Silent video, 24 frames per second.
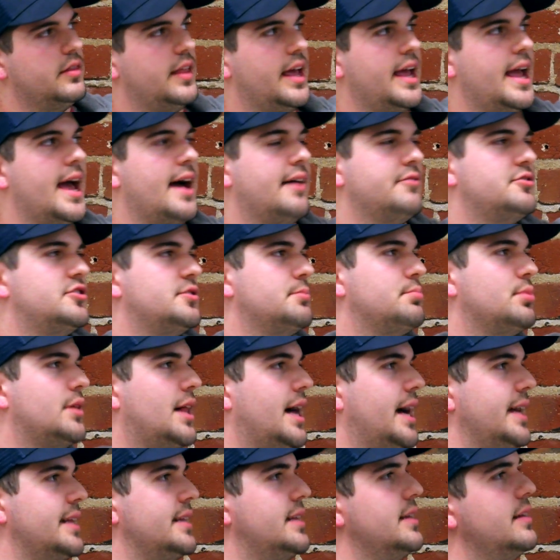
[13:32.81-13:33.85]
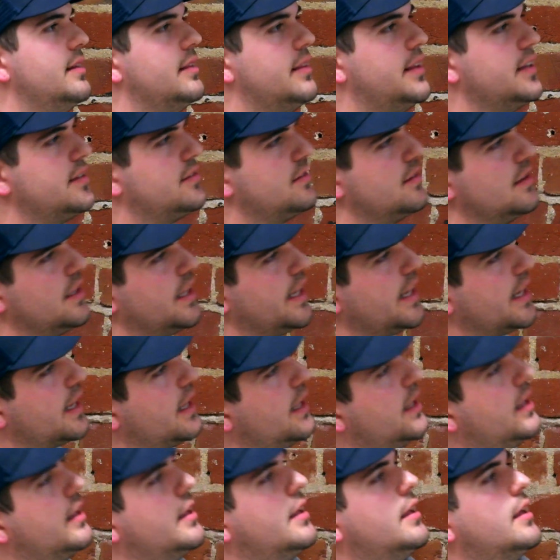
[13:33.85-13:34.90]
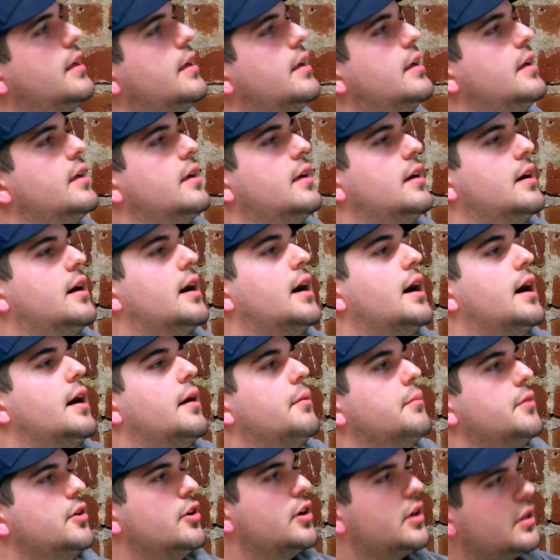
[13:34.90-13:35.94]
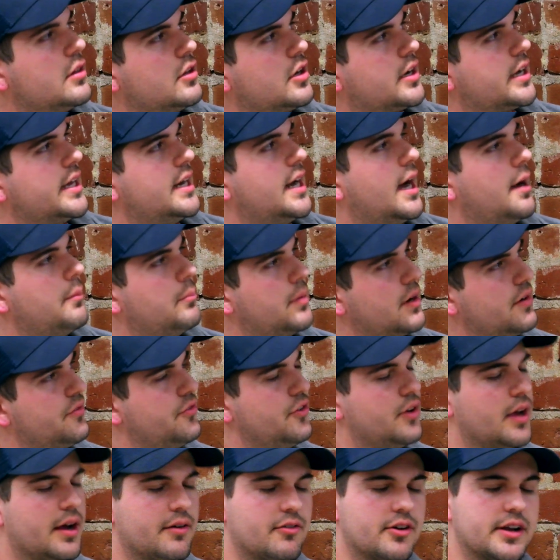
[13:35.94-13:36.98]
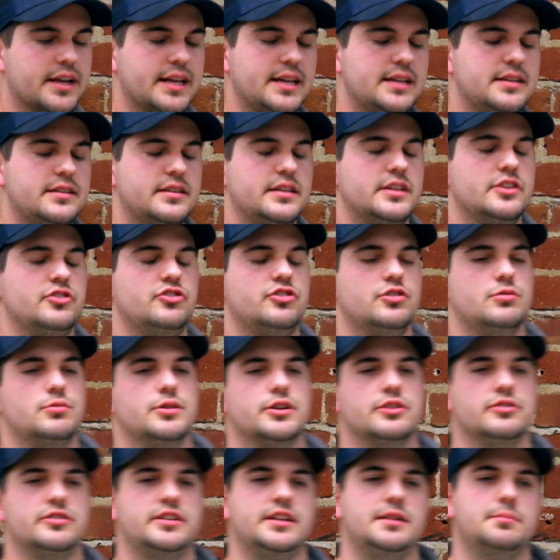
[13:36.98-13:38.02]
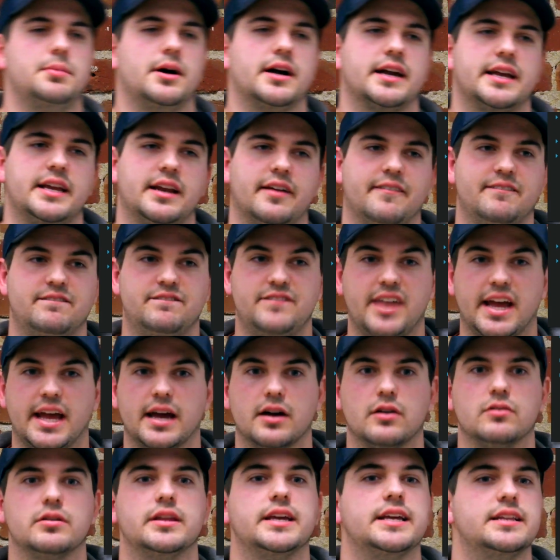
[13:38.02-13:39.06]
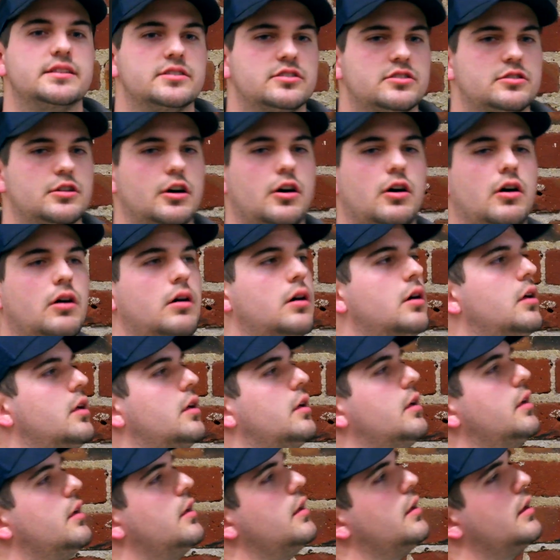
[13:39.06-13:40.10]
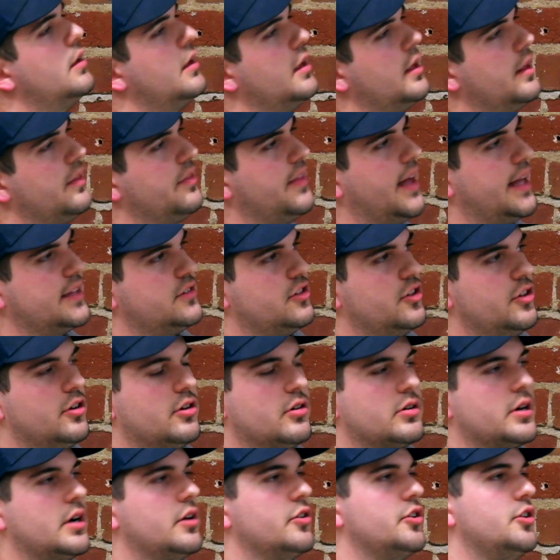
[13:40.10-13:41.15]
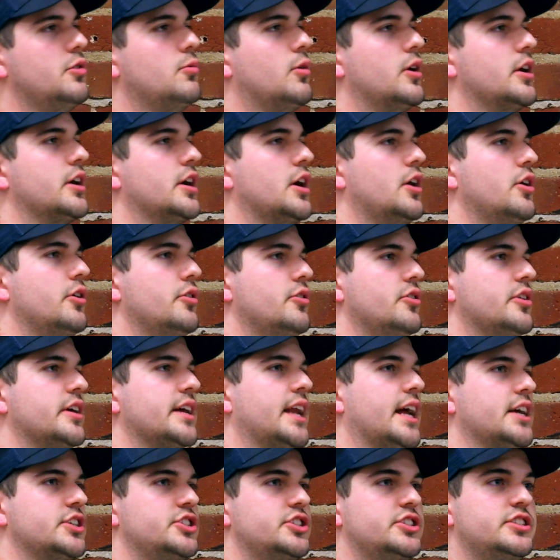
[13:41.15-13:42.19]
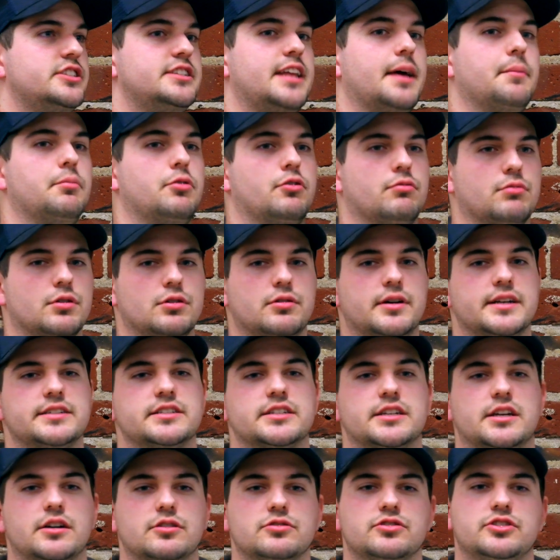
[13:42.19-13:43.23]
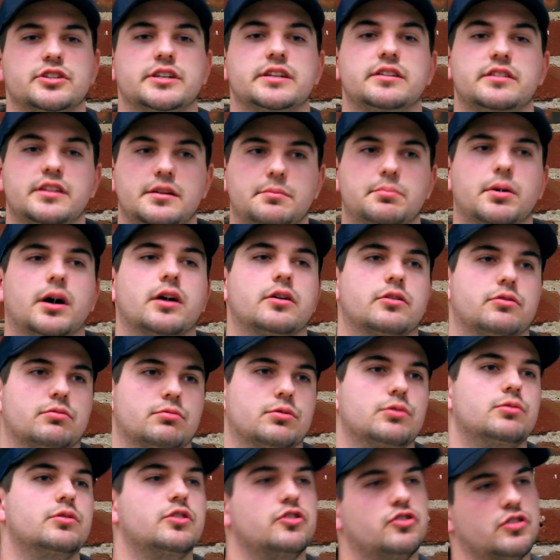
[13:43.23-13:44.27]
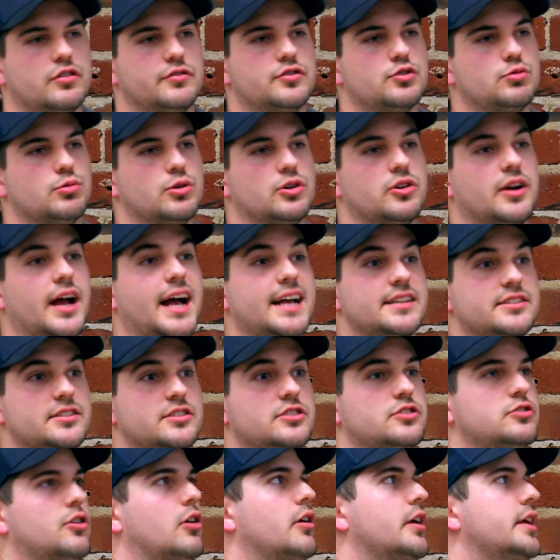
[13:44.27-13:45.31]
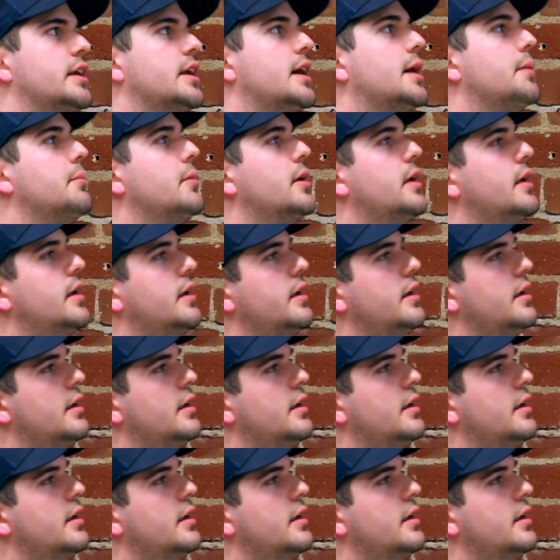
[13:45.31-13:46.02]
They have supplied this link. You can look it up, but if you ever get into the issue where you're debugging a failed install, that's a URL you want to go to, and you can actually step through as it goes. You can debug through the service worker as it's starting up.